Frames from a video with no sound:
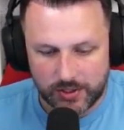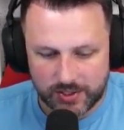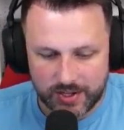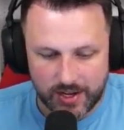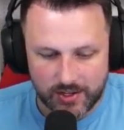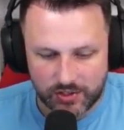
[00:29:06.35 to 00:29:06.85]
It's
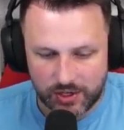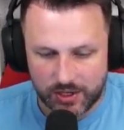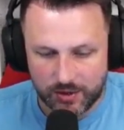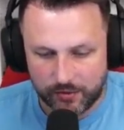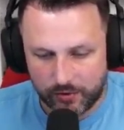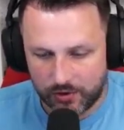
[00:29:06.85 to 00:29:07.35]
nice seeing
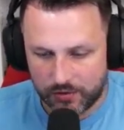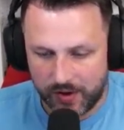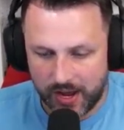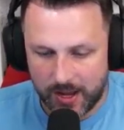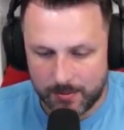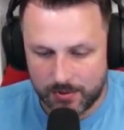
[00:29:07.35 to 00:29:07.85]
the frost
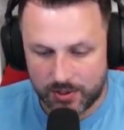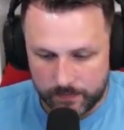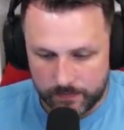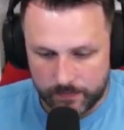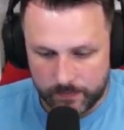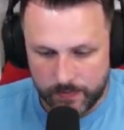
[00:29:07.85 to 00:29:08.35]
vibes
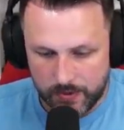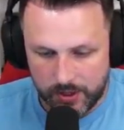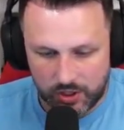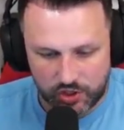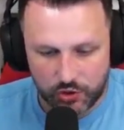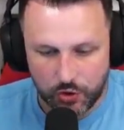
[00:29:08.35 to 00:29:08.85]
and
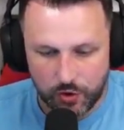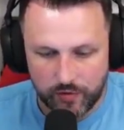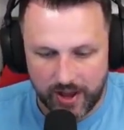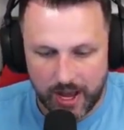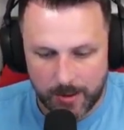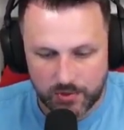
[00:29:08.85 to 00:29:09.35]
the snow
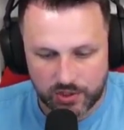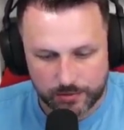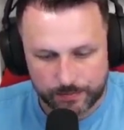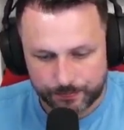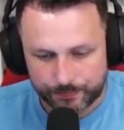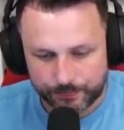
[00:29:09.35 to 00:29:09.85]
vibes
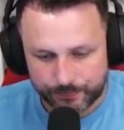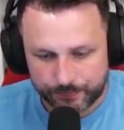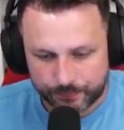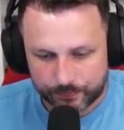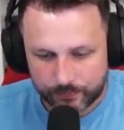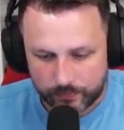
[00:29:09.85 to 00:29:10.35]

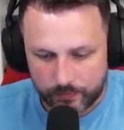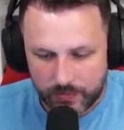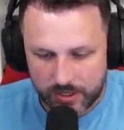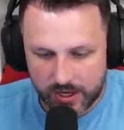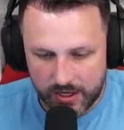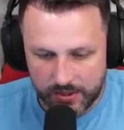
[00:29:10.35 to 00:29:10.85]

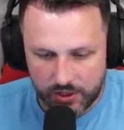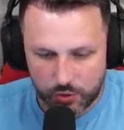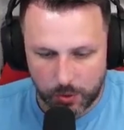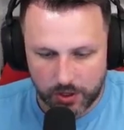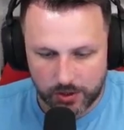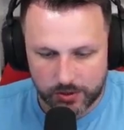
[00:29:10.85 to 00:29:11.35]
in this
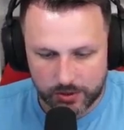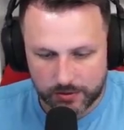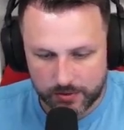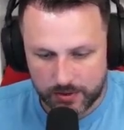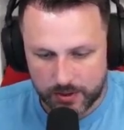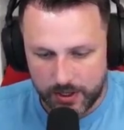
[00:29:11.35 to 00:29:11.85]
world.
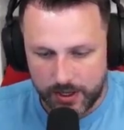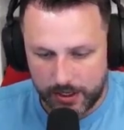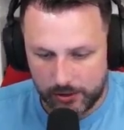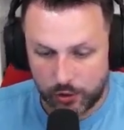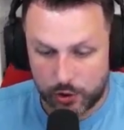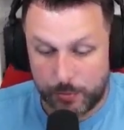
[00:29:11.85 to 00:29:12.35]

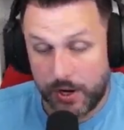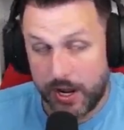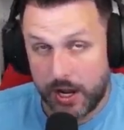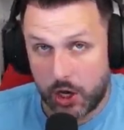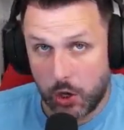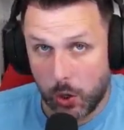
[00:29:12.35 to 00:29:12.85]
It looks
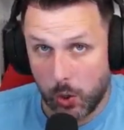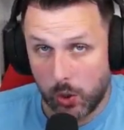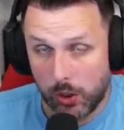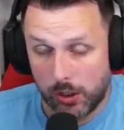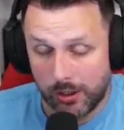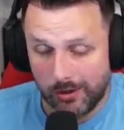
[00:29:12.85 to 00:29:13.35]
pretty
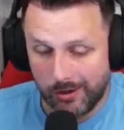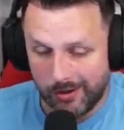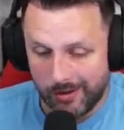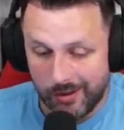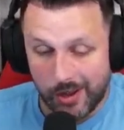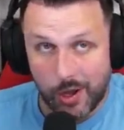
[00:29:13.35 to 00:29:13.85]
cool.
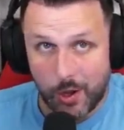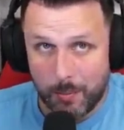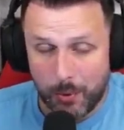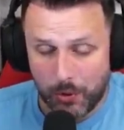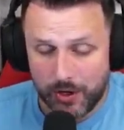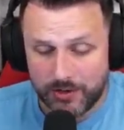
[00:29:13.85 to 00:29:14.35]

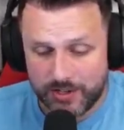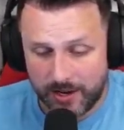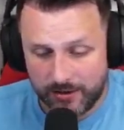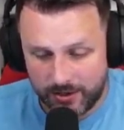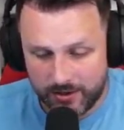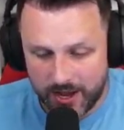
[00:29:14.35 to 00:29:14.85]
Pun
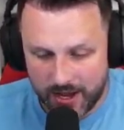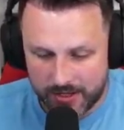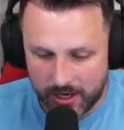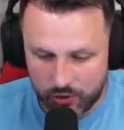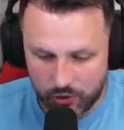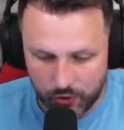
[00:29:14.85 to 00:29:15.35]
intended there,
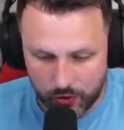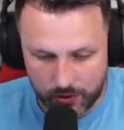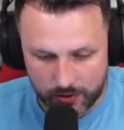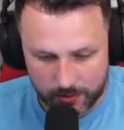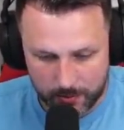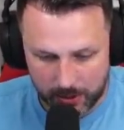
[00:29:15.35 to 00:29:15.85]
dad joke.
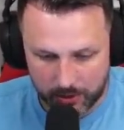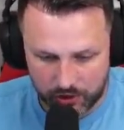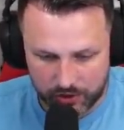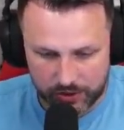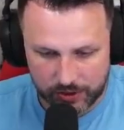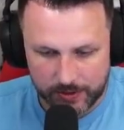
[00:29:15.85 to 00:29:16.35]

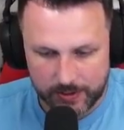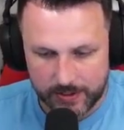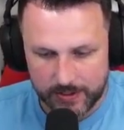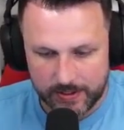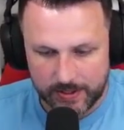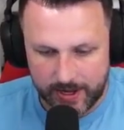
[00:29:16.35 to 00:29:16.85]
Apologies.
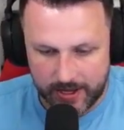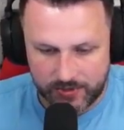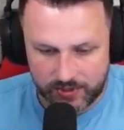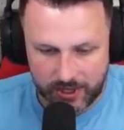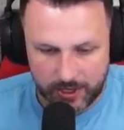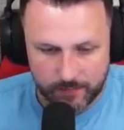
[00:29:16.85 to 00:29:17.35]
I had to see it.